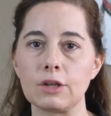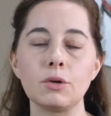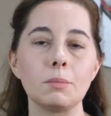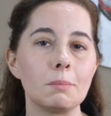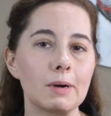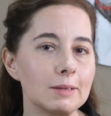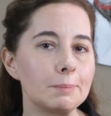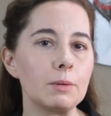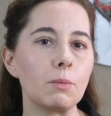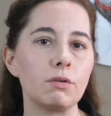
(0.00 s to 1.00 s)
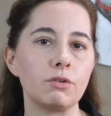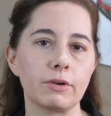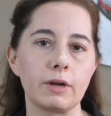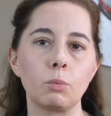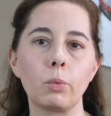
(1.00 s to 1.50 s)
You might be
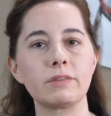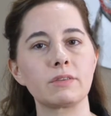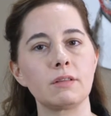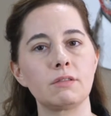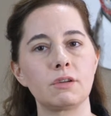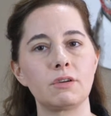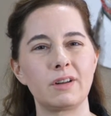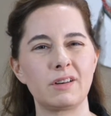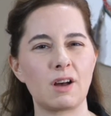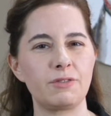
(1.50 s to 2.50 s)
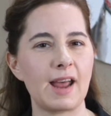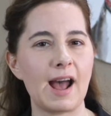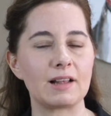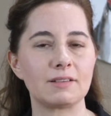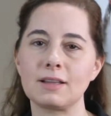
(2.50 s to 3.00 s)
wondering what's considered a tough
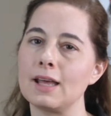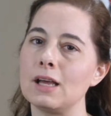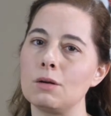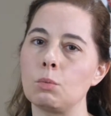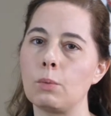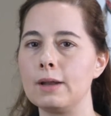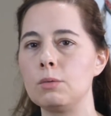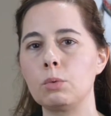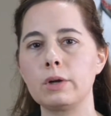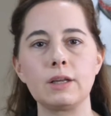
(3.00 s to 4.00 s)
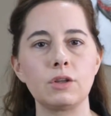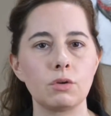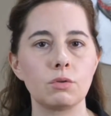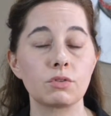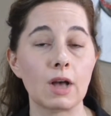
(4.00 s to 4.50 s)
task and when would I
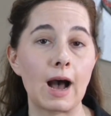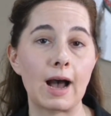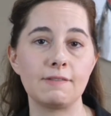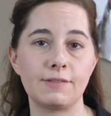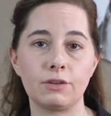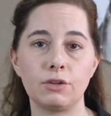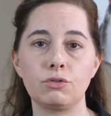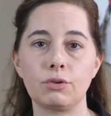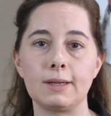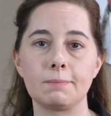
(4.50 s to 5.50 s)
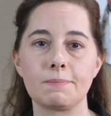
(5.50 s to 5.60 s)
use a high value treat?